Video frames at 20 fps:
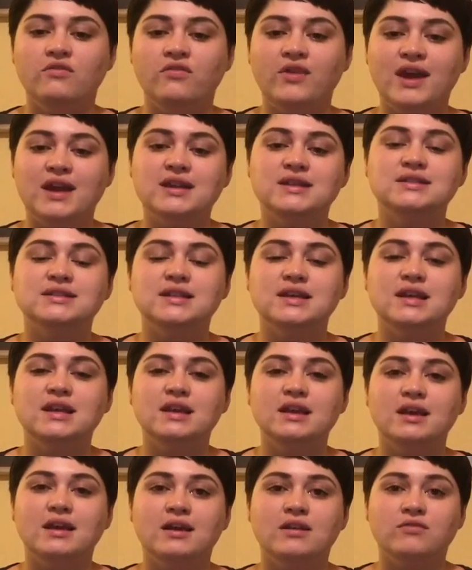Fantasy
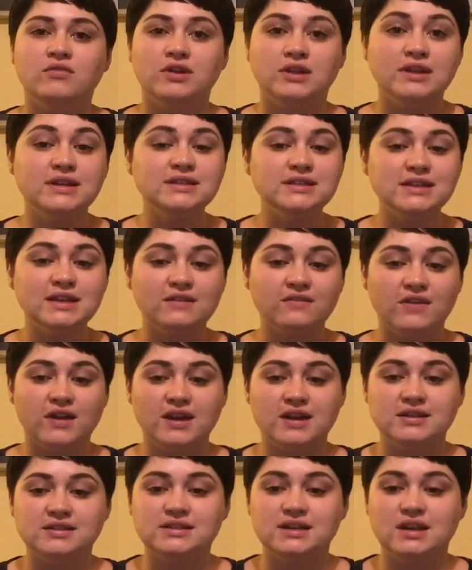and realistic
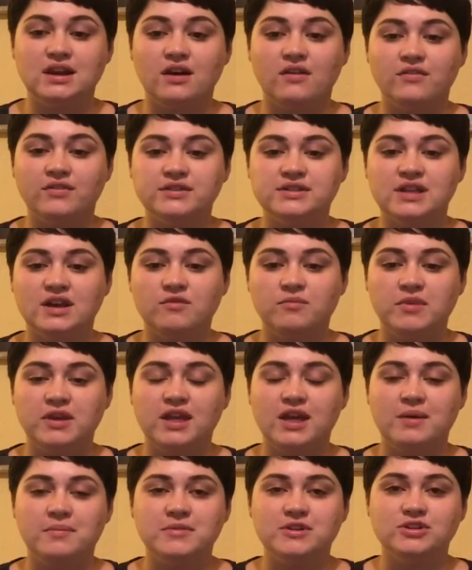fantasy novels have
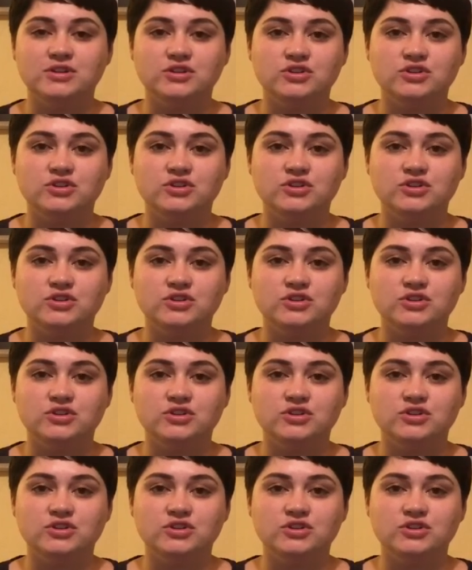become